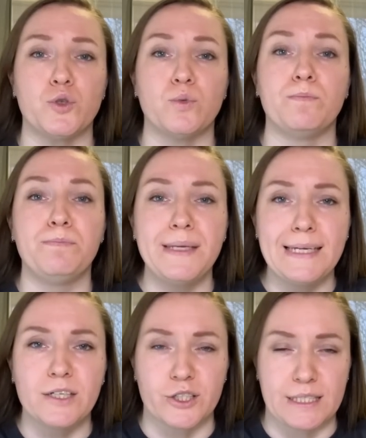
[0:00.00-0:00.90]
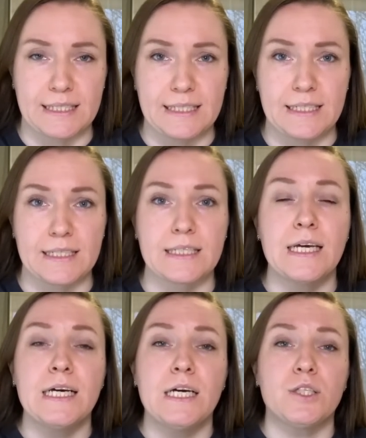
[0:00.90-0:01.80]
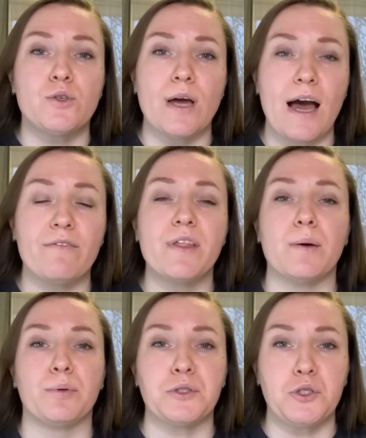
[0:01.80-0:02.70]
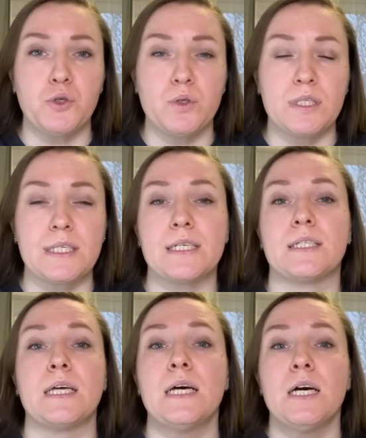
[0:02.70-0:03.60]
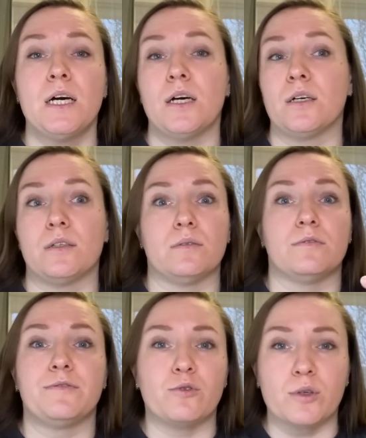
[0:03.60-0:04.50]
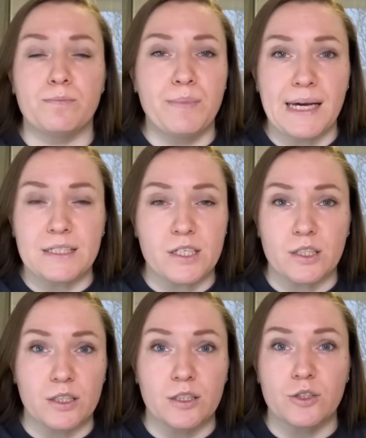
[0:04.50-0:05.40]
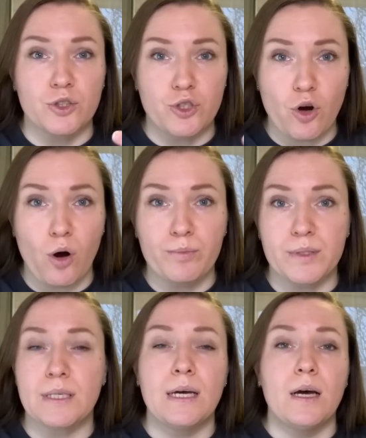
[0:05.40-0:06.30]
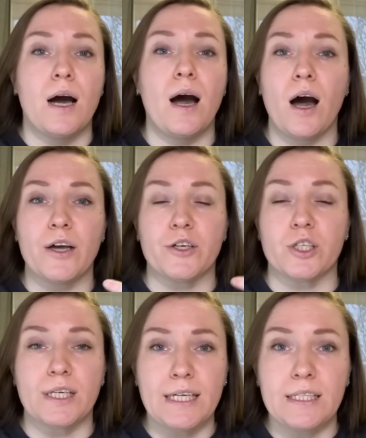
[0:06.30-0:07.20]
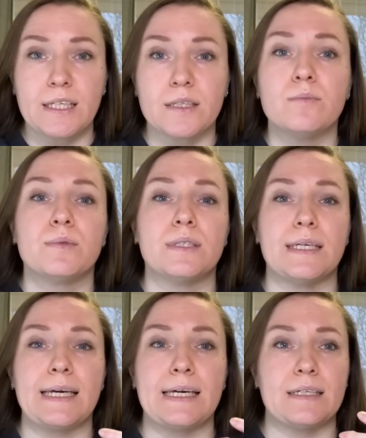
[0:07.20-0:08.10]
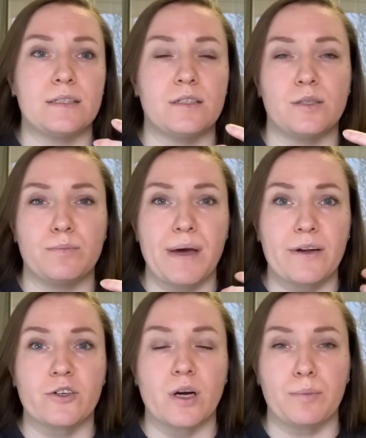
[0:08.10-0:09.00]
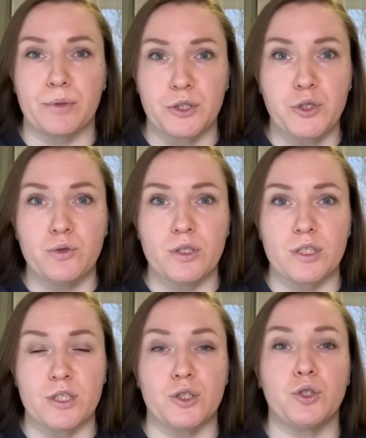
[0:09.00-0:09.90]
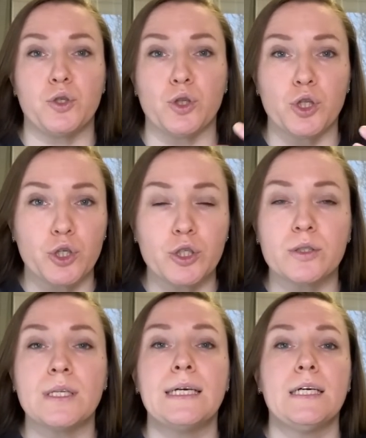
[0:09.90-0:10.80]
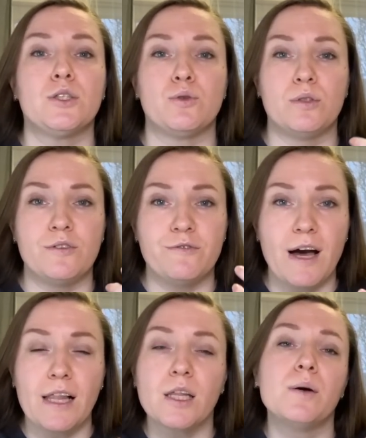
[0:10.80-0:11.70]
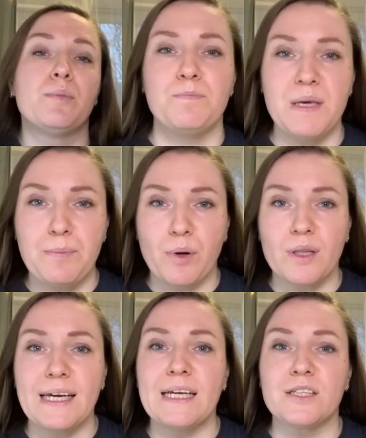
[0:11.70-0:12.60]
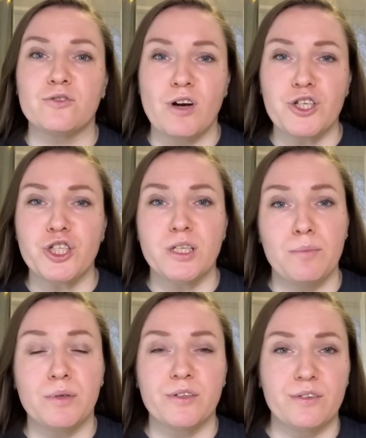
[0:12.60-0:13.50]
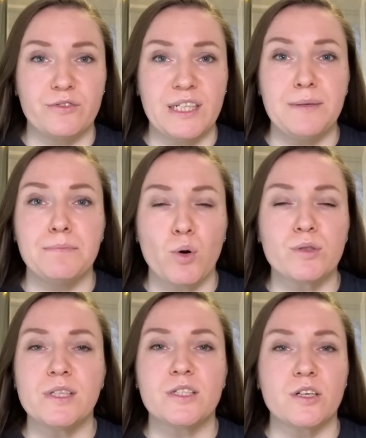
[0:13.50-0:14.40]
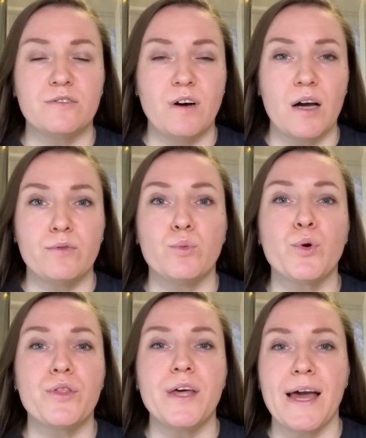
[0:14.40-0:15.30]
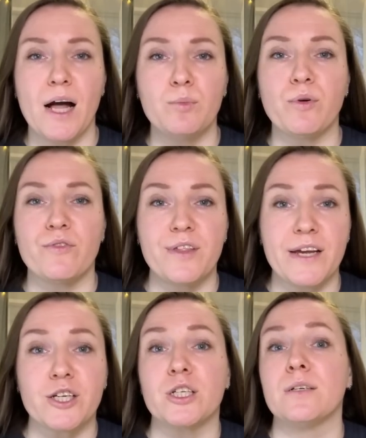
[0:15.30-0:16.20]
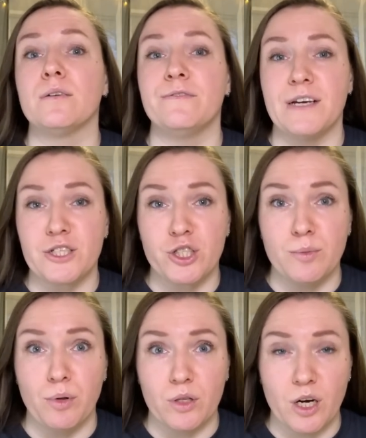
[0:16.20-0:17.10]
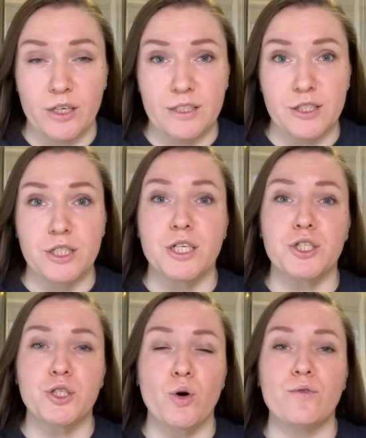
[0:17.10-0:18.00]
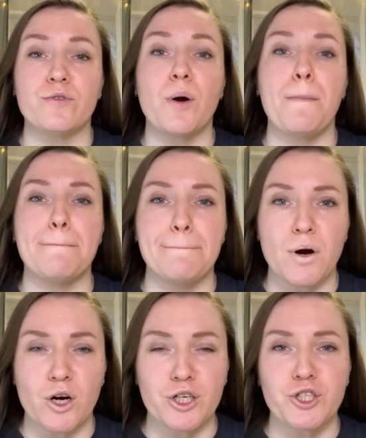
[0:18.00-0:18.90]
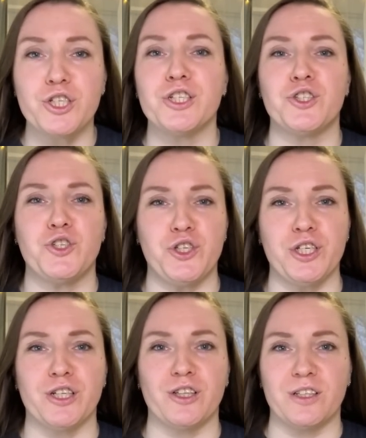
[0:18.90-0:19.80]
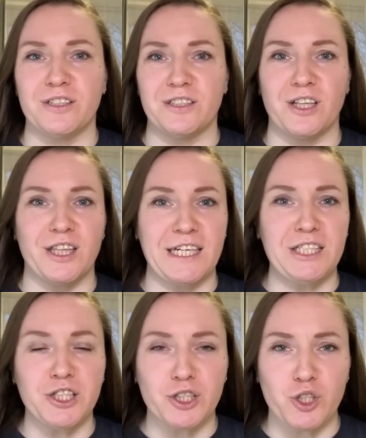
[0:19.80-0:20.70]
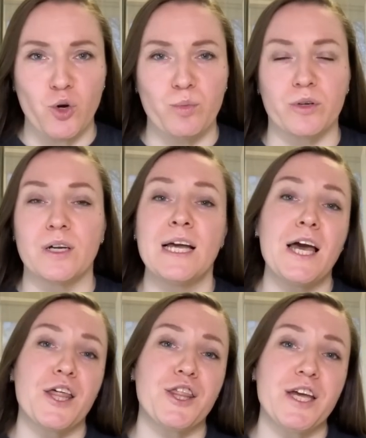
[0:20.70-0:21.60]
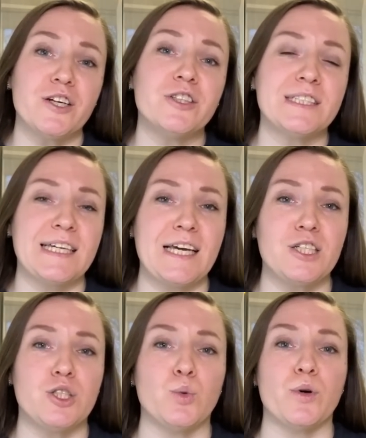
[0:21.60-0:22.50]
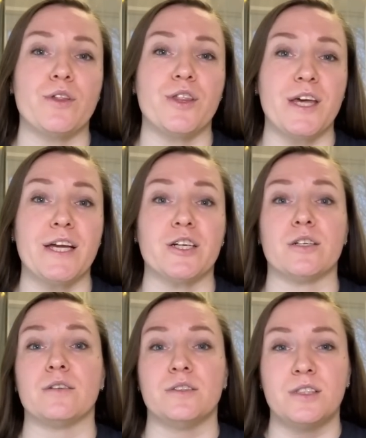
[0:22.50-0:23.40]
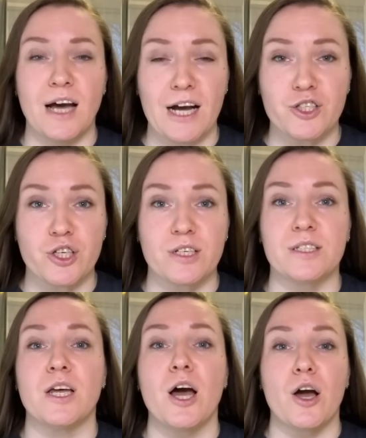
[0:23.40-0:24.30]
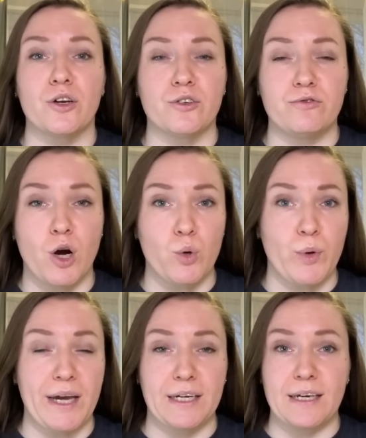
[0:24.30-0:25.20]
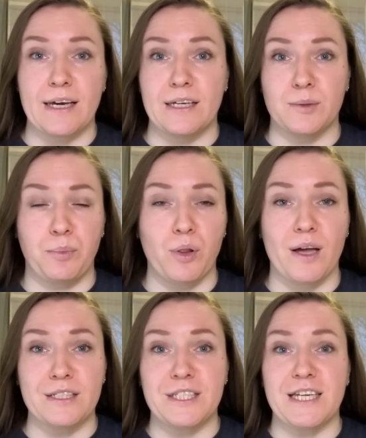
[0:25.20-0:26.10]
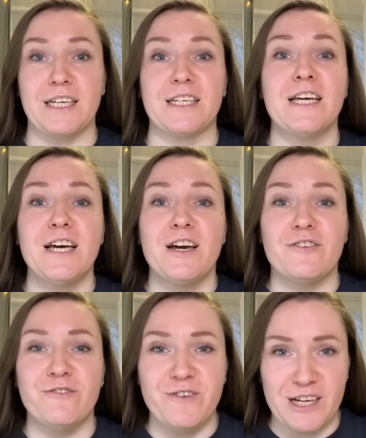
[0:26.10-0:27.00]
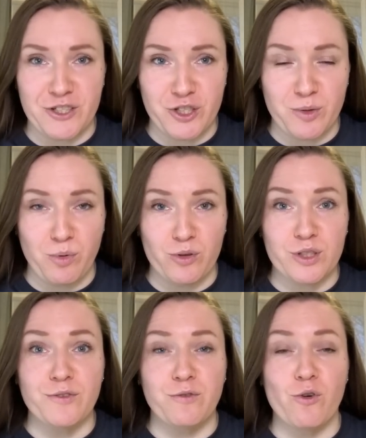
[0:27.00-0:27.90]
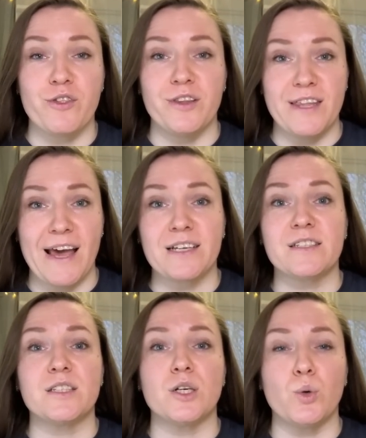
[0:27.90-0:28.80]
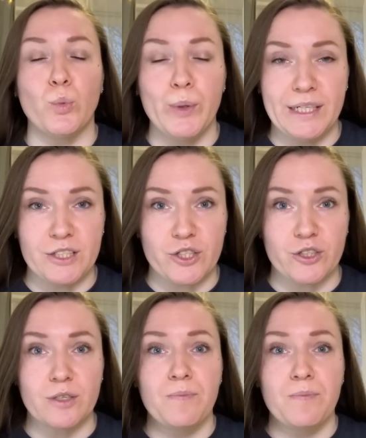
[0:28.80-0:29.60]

to bigger cities to have the opportunities for better jobs, higher incomes, and better opportunities to learn, to develop. People in Russia number three mostly survive with the help of their vegetable gardens. So from March till late October, they're engaged with their dachas, growing and planting vegetables for the next winter.